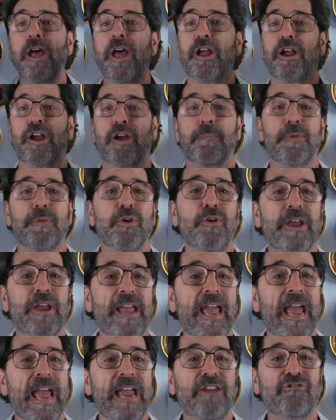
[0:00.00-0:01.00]

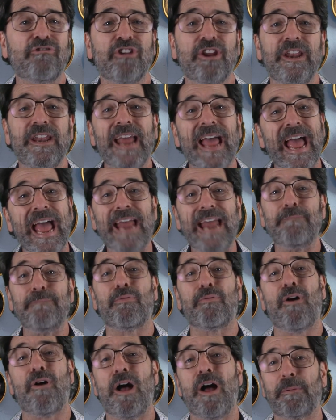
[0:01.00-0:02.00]
communication, and
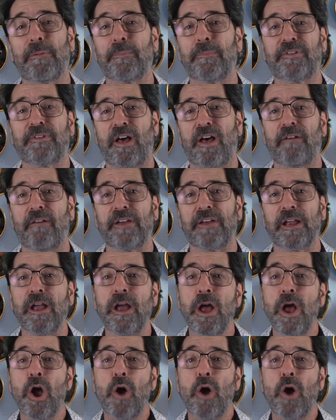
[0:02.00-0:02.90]
problem solving